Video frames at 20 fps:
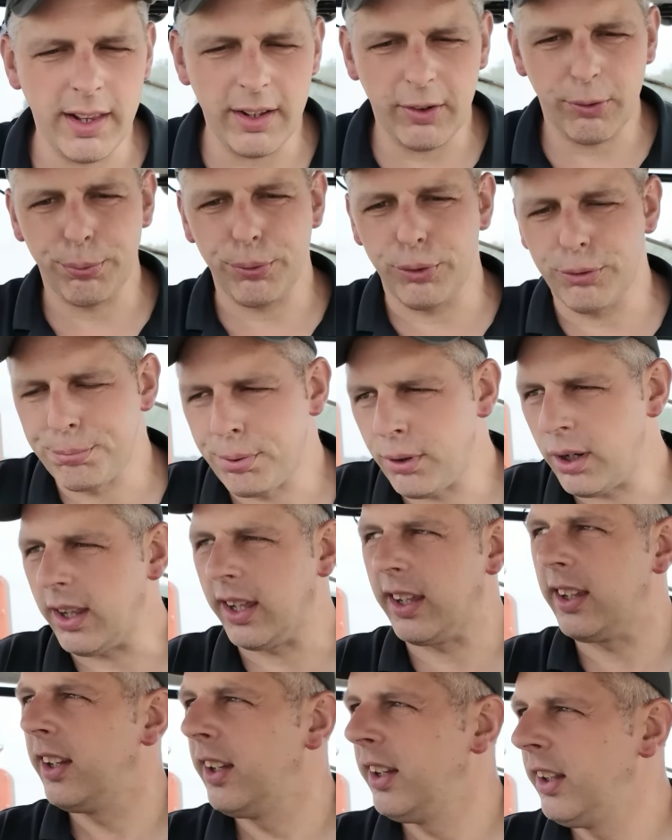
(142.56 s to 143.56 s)
this will pull
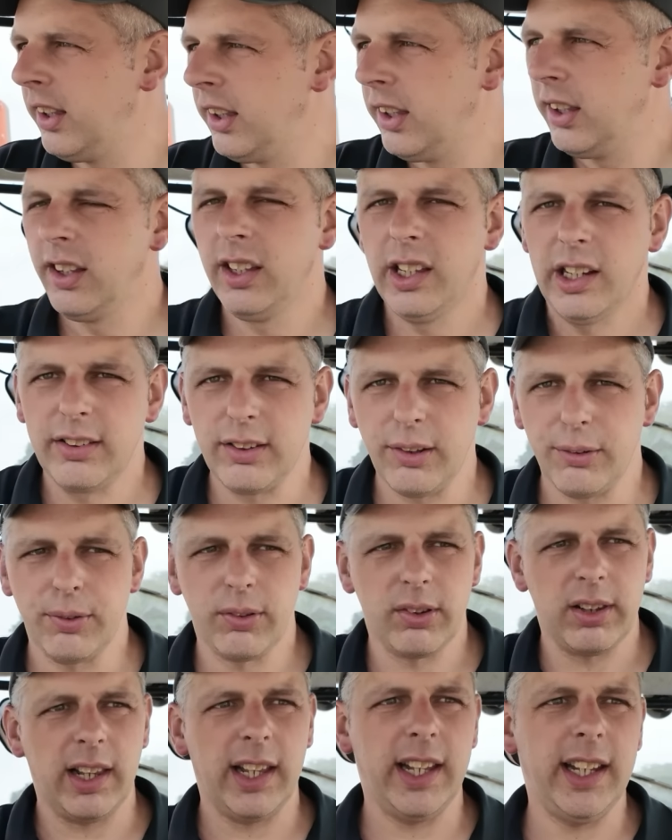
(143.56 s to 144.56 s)
it, because
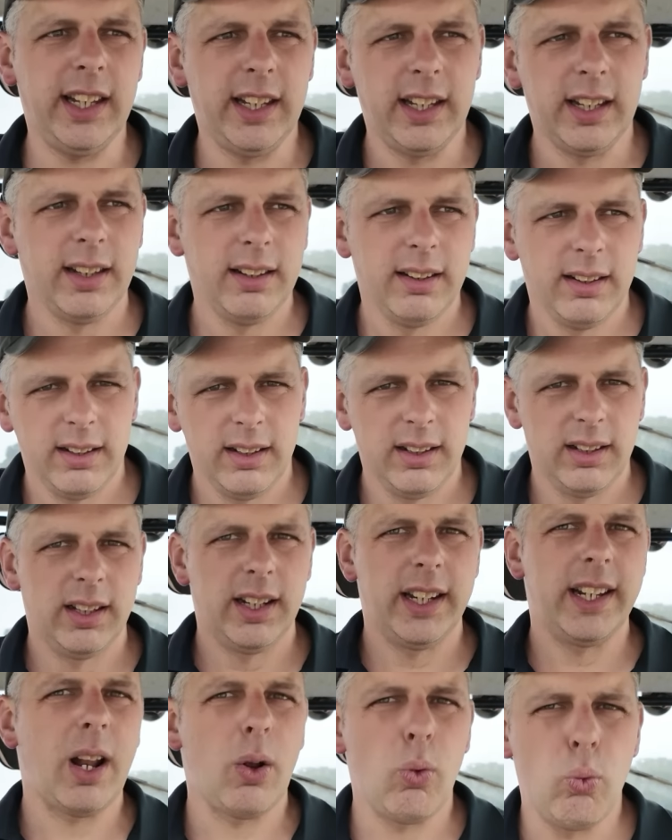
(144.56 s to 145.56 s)
obviously,
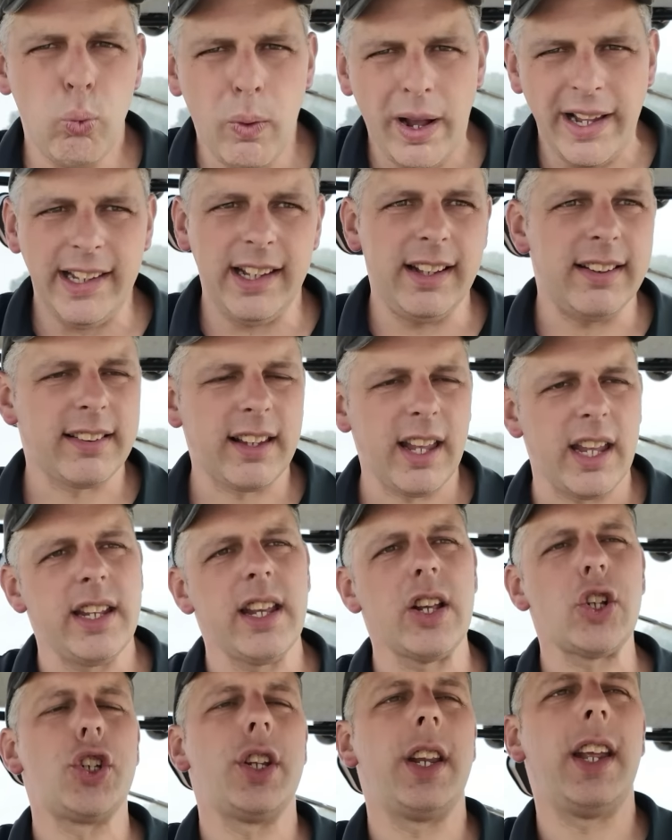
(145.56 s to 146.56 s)
you know, weight is key.
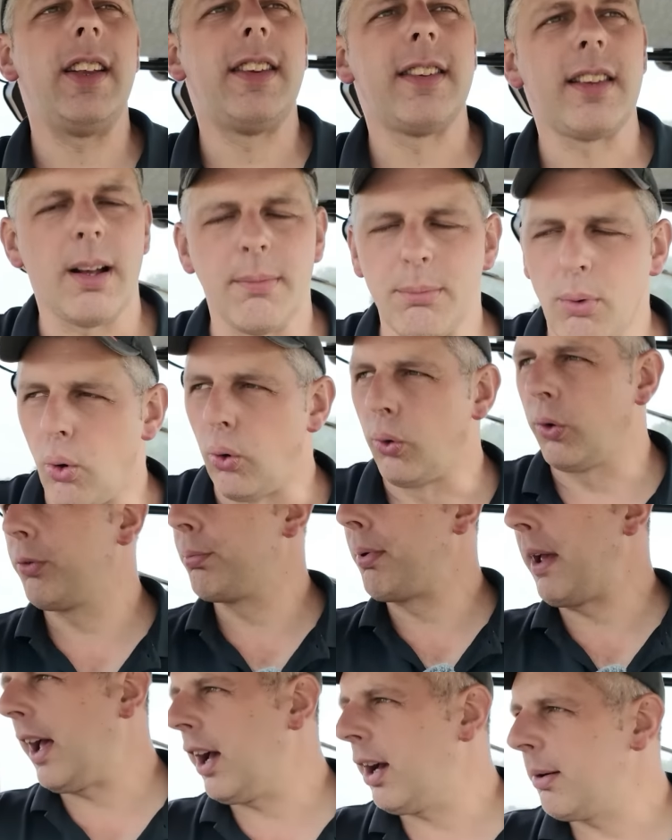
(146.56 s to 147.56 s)
Yes, you need some
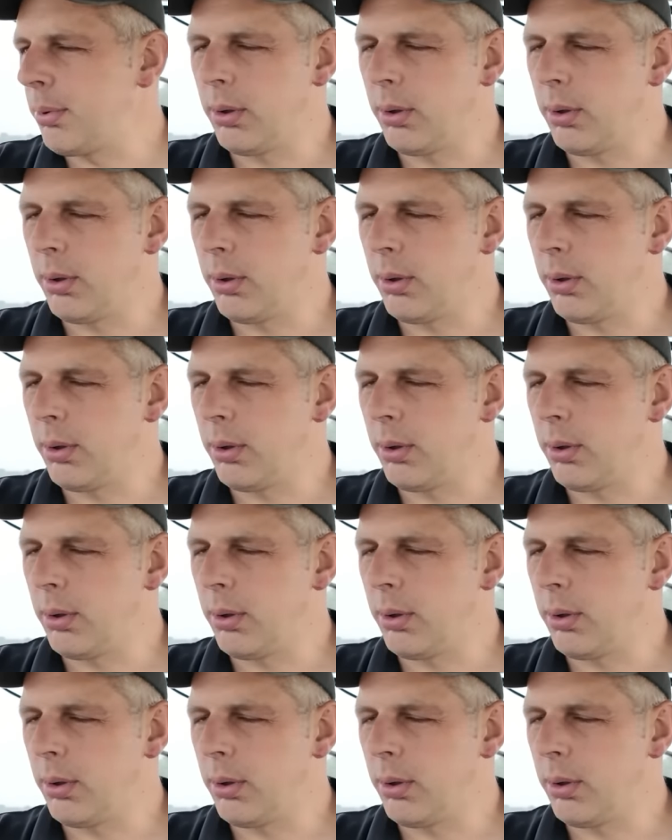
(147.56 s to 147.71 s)
horsepower,